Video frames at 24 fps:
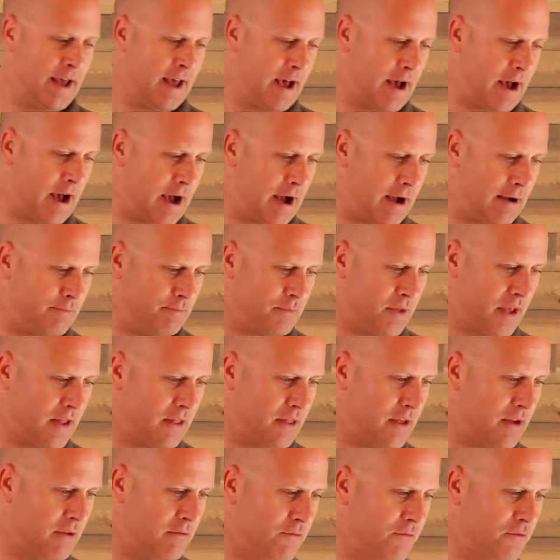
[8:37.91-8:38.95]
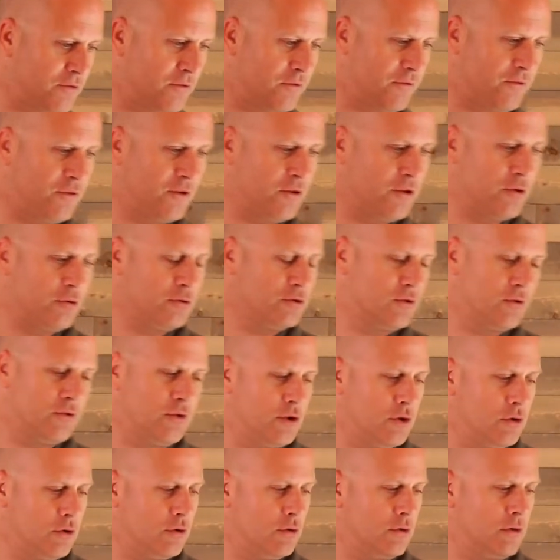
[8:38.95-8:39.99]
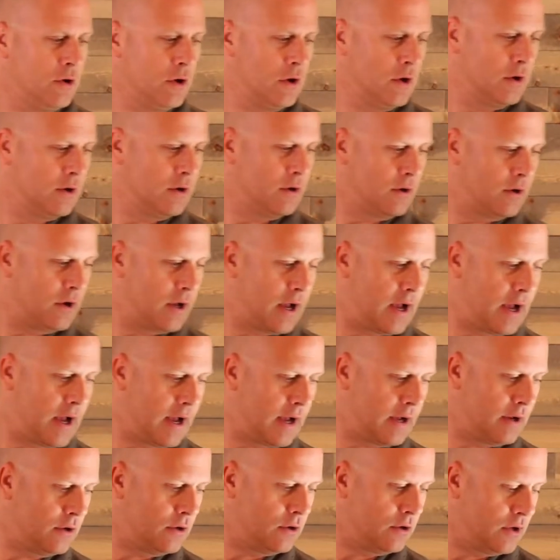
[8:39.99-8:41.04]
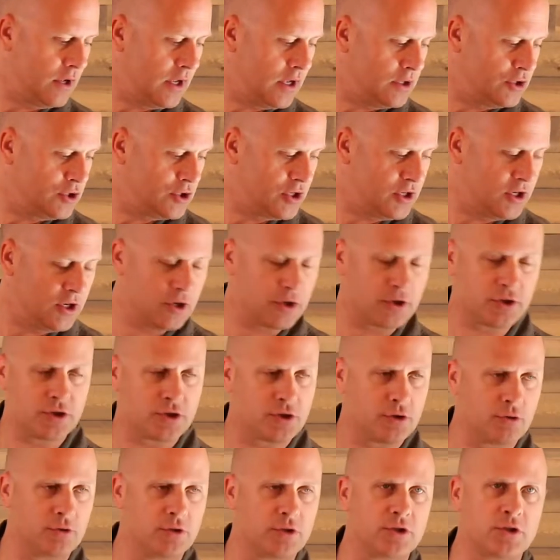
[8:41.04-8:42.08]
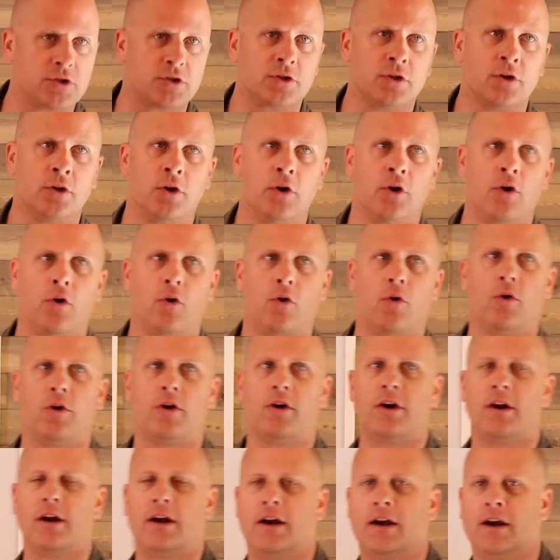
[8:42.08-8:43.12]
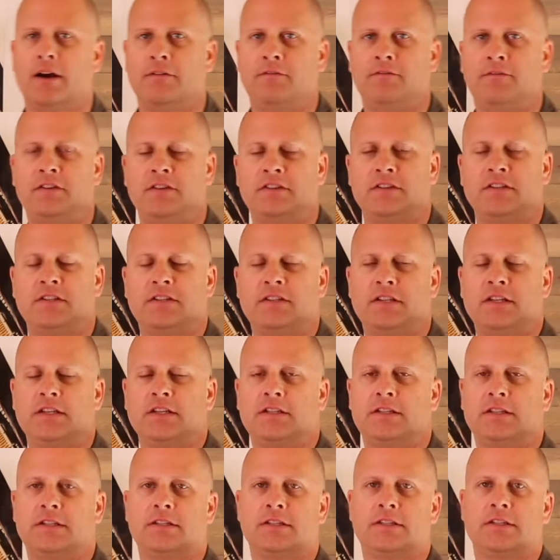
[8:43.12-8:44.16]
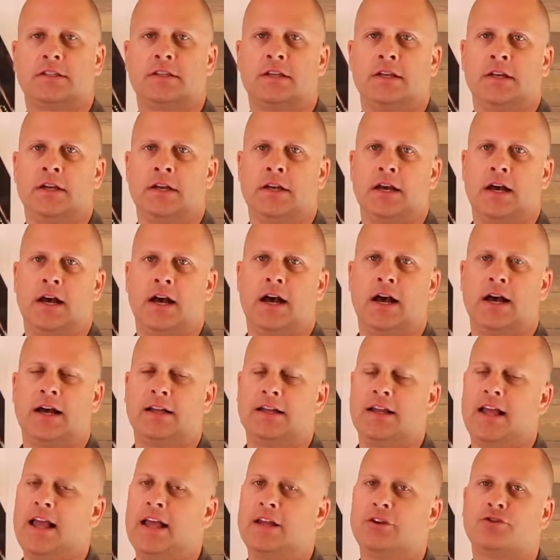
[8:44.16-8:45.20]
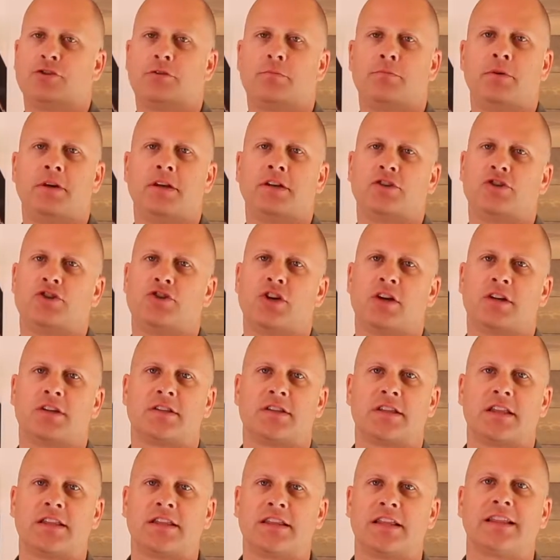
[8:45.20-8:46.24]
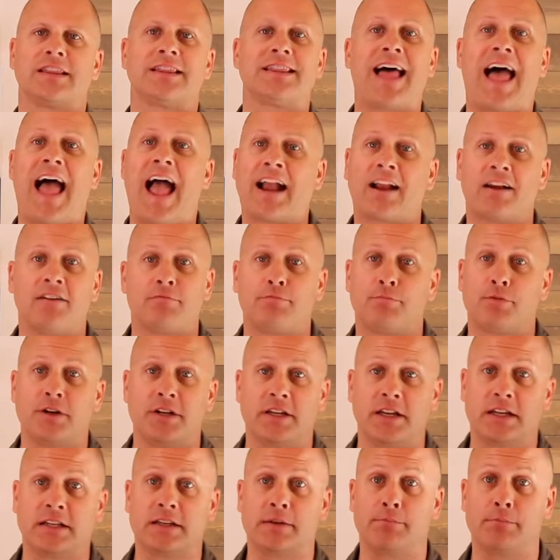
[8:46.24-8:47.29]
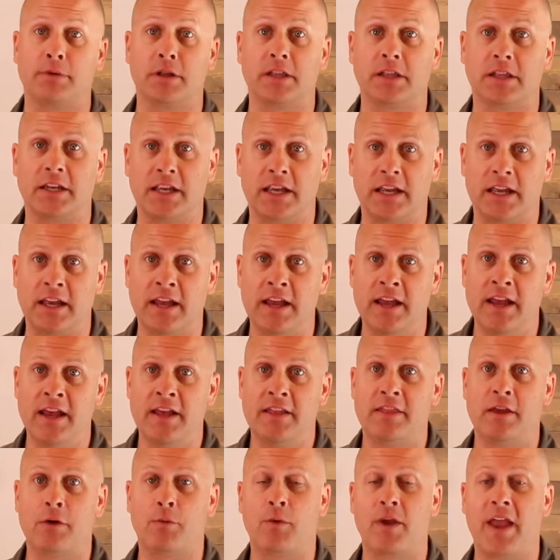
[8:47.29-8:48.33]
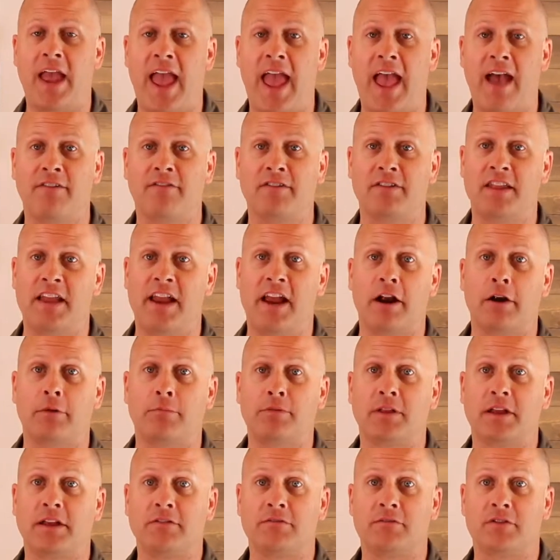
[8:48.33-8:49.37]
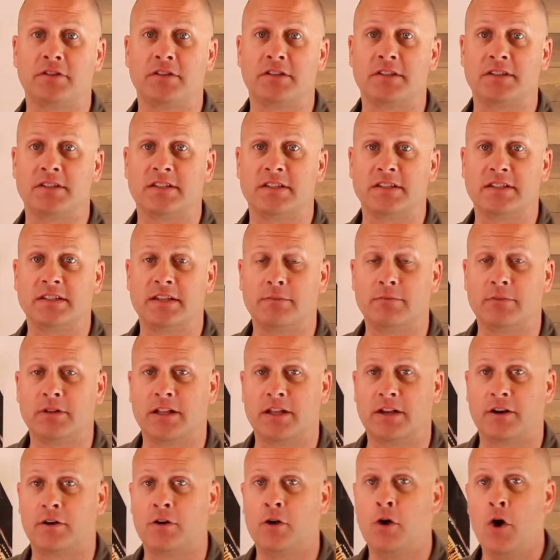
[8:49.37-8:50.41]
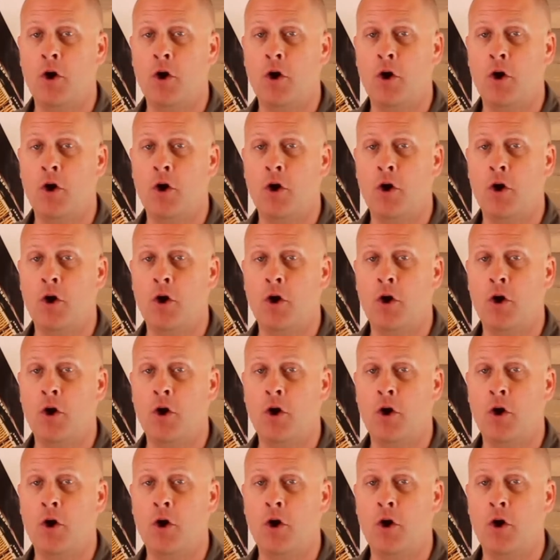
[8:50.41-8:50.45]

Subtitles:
And then for those of you engineer students or physicists, entropy is just the lack of predictability that we have in the airplane versus the simulator.